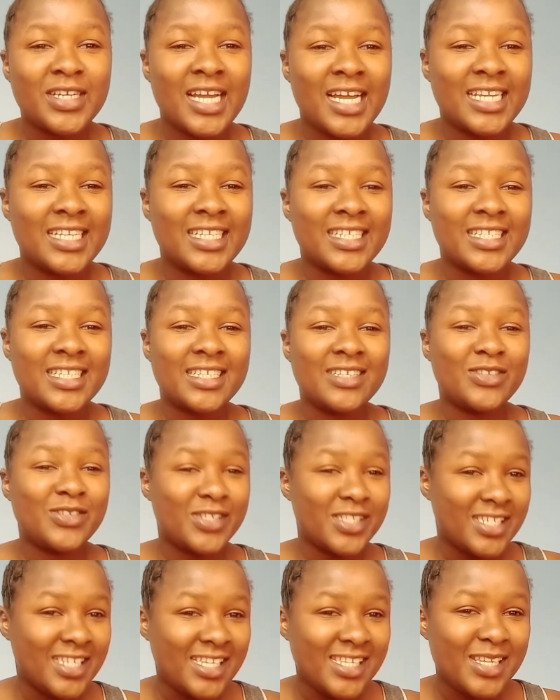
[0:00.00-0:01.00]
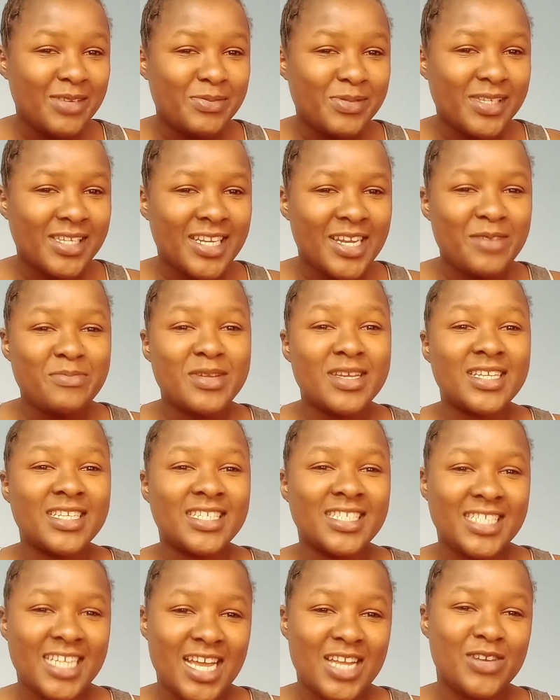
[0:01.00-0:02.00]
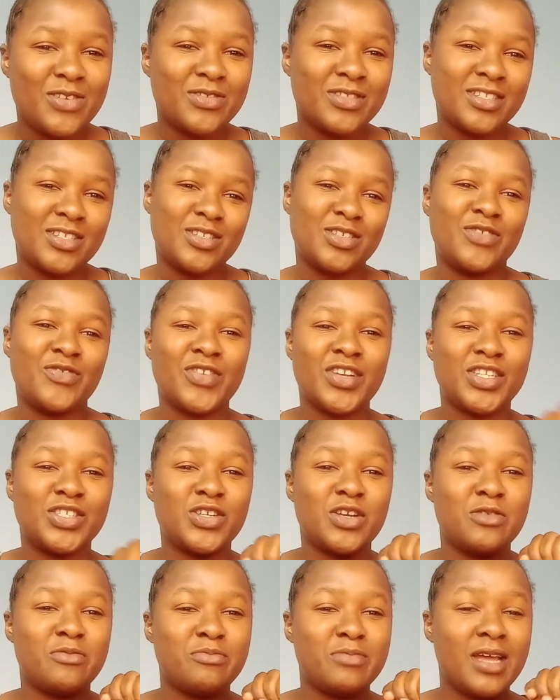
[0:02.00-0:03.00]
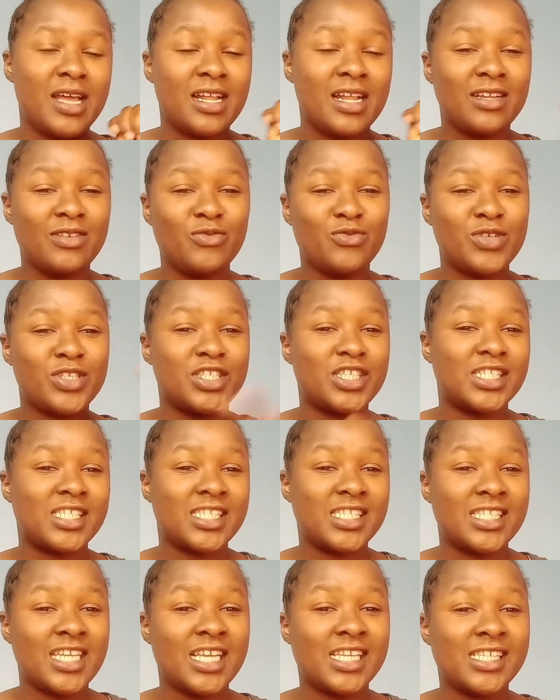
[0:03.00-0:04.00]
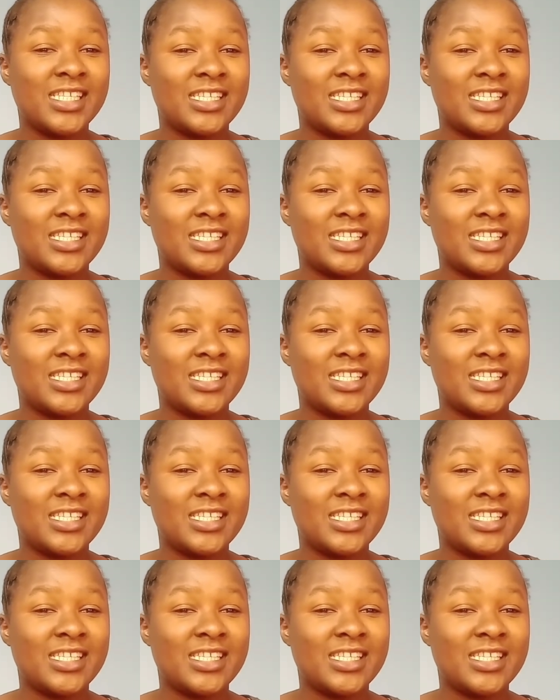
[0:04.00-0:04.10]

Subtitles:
kindly consider subscribing, turn on the notification bell, which is just